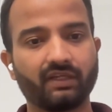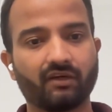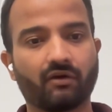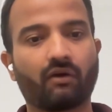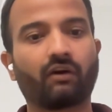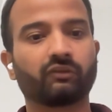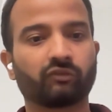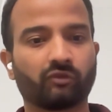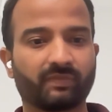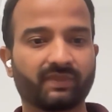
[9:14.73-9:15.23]

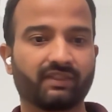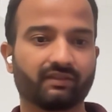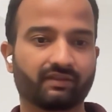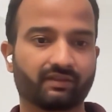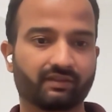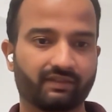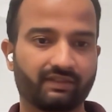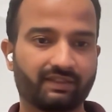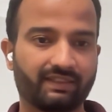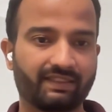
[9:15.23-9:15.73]
Although OpenSearch
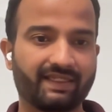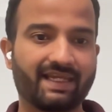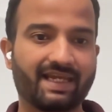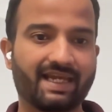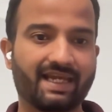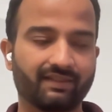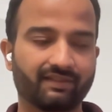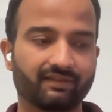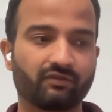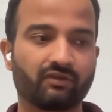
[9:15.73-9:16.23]
currently
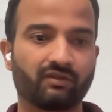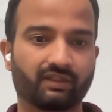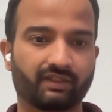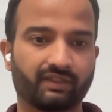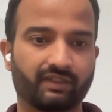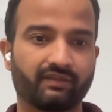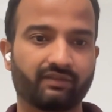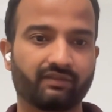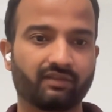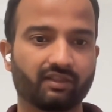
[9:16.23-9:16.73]
has
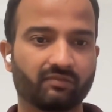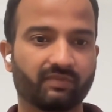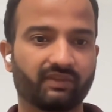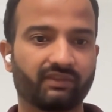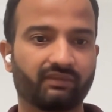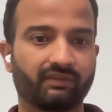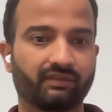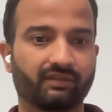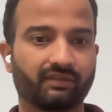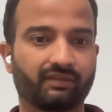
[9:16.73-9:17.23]
concurrent search,
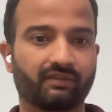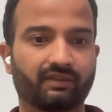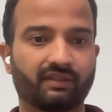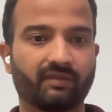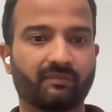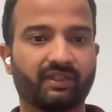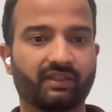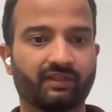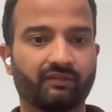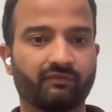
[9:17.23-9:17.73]
but this is
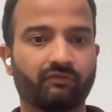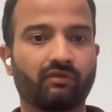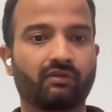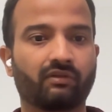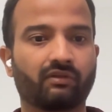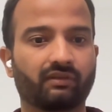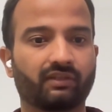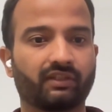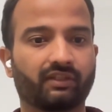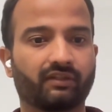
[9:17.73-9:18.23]
limited
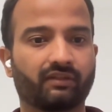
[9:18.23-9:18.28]
to